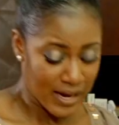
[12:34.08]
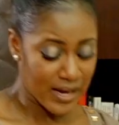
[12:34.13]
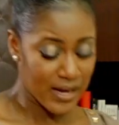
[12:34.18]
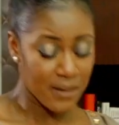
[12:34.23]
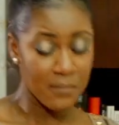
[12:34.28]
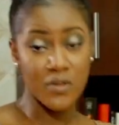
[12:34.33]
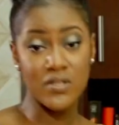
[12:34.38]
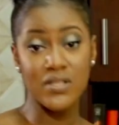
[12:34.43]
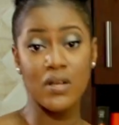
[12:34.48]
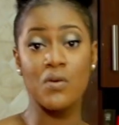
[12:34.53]
And I
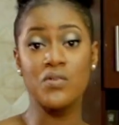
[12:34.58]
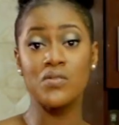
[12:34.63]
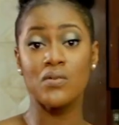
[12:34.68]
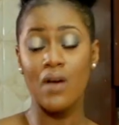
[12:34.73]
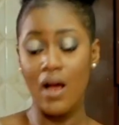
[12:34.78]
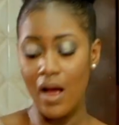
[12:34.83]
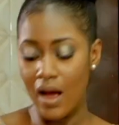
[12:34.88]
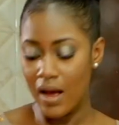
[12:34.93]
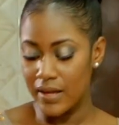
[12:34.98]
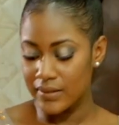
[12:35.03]
must
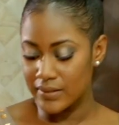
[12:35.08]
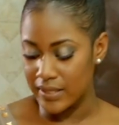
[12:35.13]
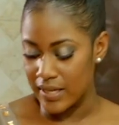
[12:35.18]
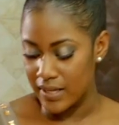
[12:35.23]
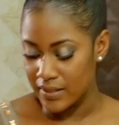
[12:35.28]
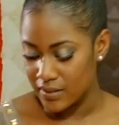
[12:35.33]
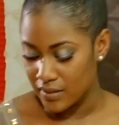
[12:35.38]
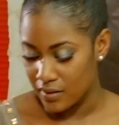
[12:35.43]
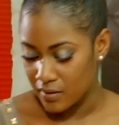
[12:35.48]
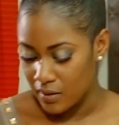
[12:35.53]
also add
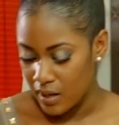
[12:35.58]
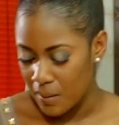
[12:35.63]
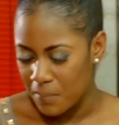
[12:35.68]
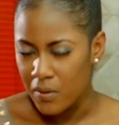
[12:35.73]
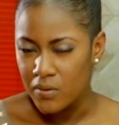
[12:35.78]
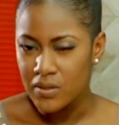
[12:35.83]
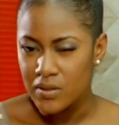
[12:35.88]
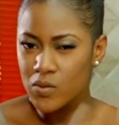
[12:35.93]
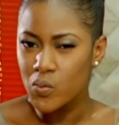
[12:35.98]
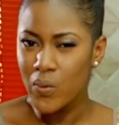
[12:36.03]
that
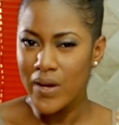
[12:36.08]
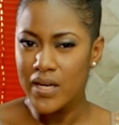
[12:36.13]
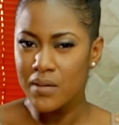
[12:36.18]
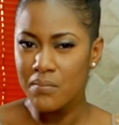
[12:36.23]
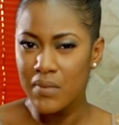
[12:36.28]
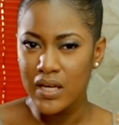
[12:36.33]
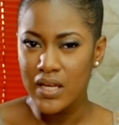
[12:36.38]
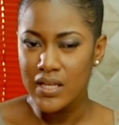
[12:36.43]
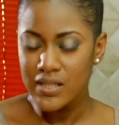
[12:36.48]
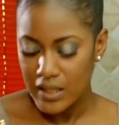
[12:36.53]
about 20
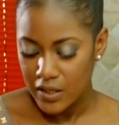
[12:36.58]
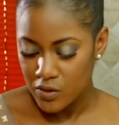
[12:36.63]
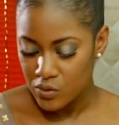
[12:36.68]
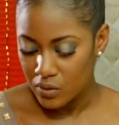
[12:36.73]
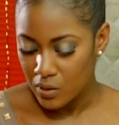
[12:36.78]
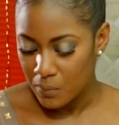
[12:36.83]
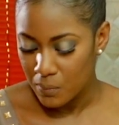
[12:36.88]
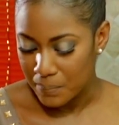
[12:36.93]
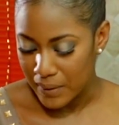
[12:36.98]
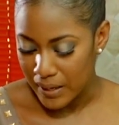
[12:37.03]
minutes into
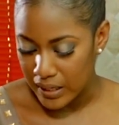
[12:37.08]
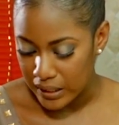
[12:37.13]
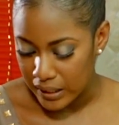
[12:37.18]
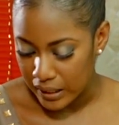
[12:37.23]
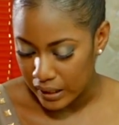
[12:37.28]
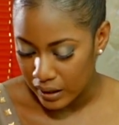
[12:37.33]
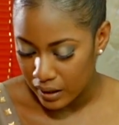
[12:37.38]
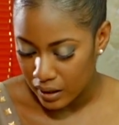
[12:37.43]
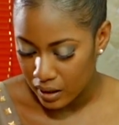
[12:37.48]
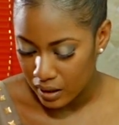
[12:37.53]
the
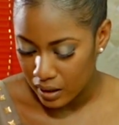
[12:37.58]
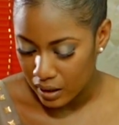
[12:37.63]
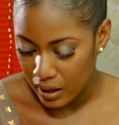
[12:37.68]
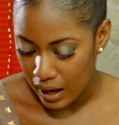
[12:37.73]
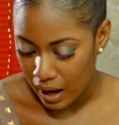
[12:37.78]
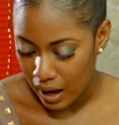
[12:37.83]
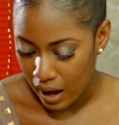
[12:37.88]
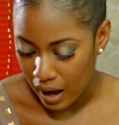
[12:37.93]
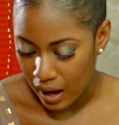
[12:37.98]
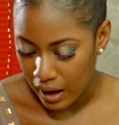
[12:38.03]
baking,
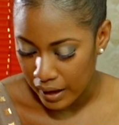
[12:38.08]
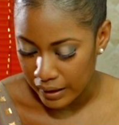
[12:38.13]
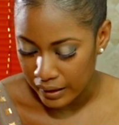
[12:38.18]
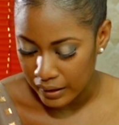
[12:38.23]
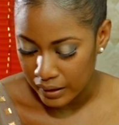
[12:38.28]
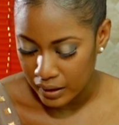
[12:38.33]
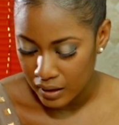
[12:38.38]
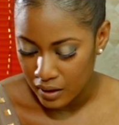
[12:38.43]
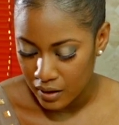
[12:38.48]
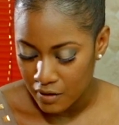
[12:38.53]

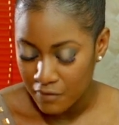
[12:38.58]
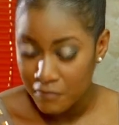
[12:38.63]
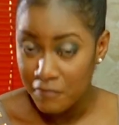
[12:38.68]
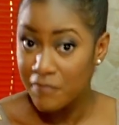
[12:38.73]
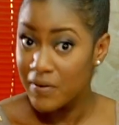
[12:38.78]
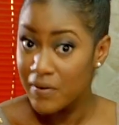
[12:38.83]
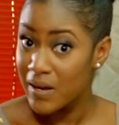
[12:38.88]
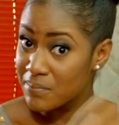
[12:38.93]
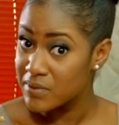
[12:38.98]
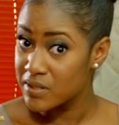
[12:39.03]
I
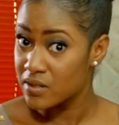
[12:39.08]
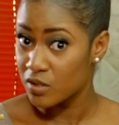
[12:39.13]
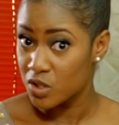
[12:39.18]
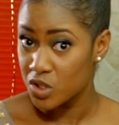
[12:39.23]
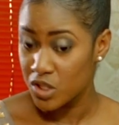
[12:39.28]
flip the